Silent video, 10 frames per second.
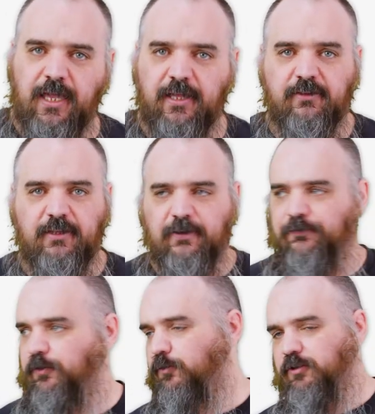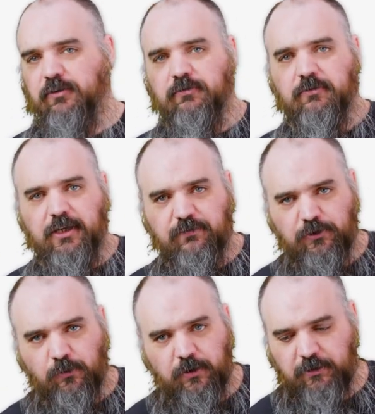And if you're using
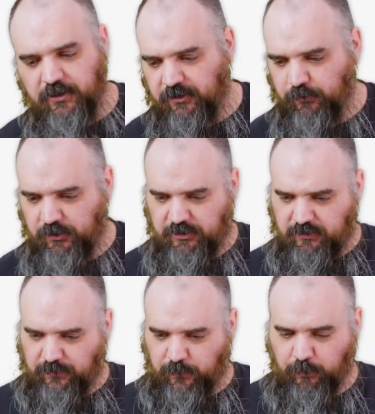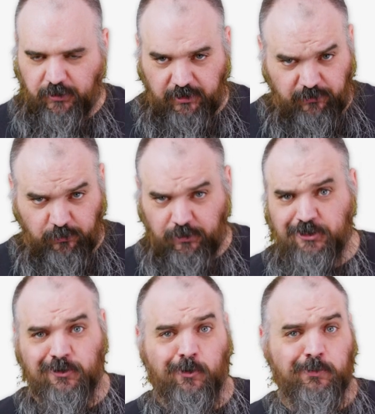inventory with this, which if we're pointing inventory, I
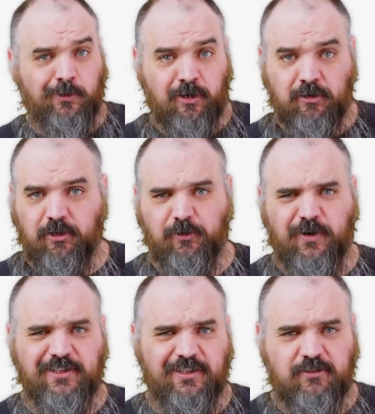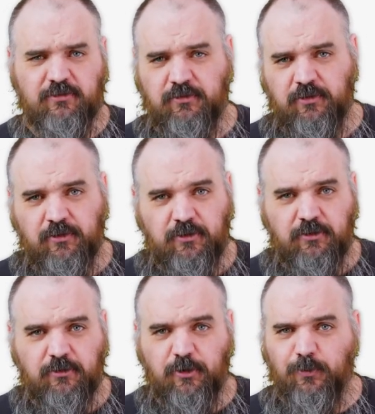sure hope you are, otherwise that's
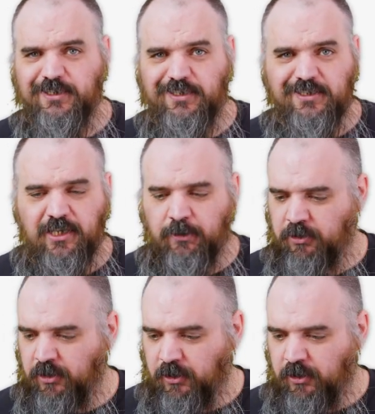a wasted step.